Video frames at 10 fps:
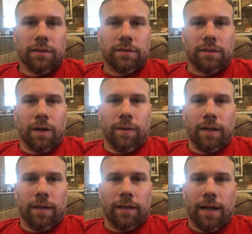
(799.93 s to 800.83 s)
So
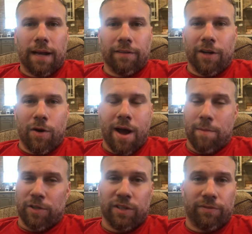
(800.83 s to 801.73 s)
uh, I don't know
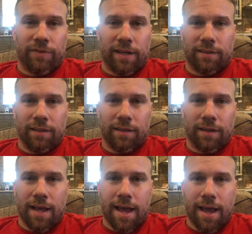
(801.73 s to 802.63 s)
how much effect he
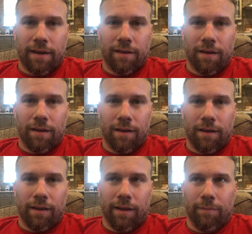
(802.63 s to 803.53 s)
could have had uh,
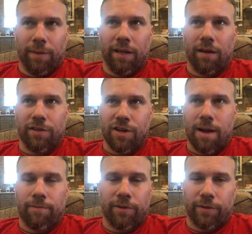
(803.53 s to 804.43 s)
uh, in being on the
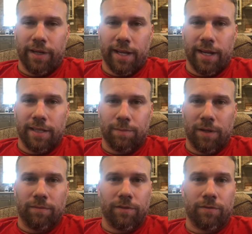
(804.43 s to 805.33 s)
job for three days,
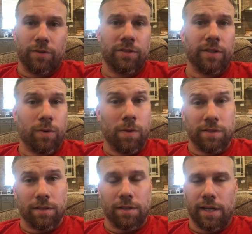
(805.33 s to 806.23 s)
but the first three quarters
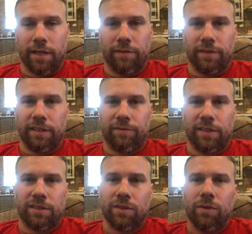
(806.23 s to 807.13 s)
it looked like a different
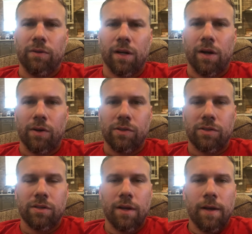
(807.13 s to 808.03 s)
defense. So who
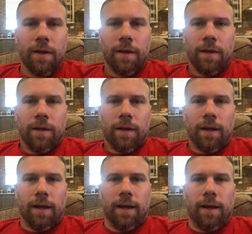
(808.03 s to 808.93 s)
knows?
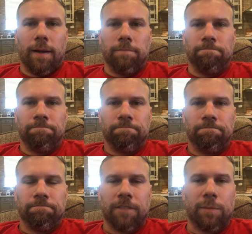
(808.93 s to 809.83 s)
Um,
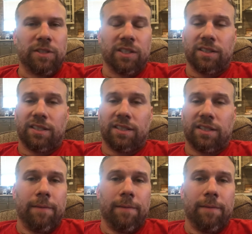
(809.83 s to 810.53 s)
not much else to say.